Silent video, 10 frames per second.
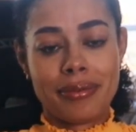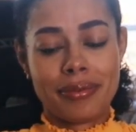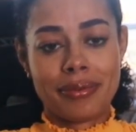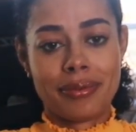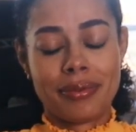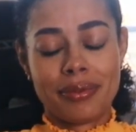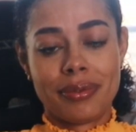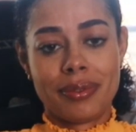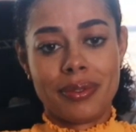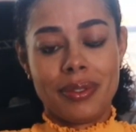
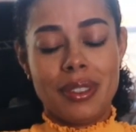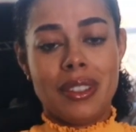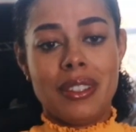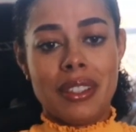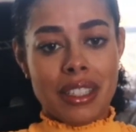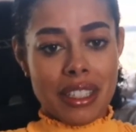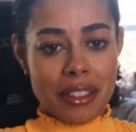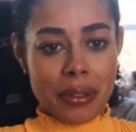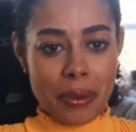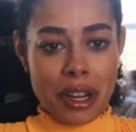
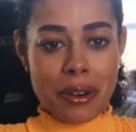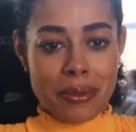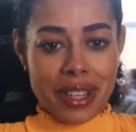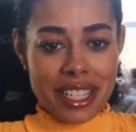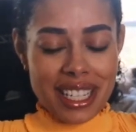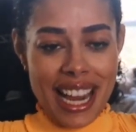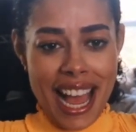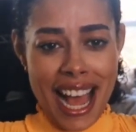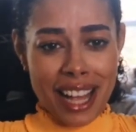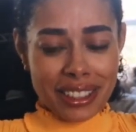And we want to reach
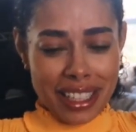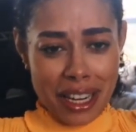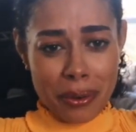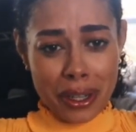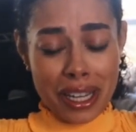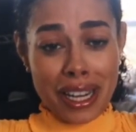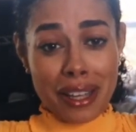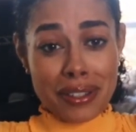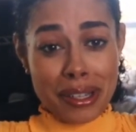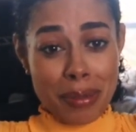out like we're going to
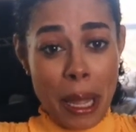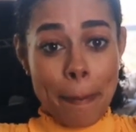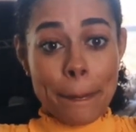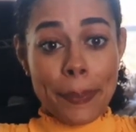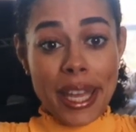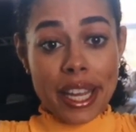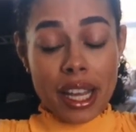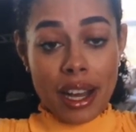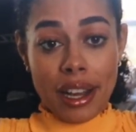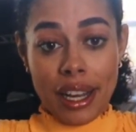give somebody a
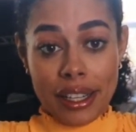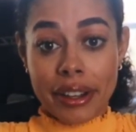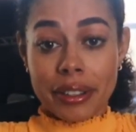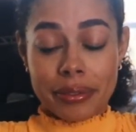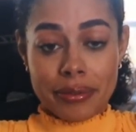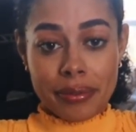big hug.